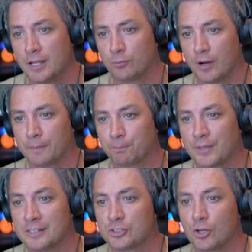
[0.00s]
right?
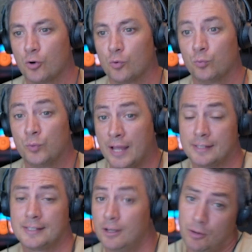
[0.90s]
And so we had to
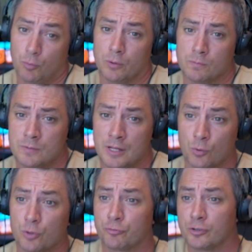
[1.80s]
say, all right, well, in
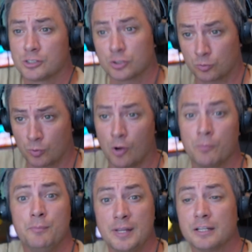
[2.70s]
order for us to grow
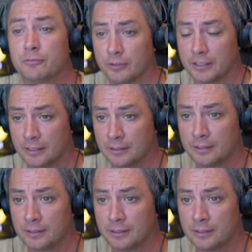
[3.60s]
meaningfully,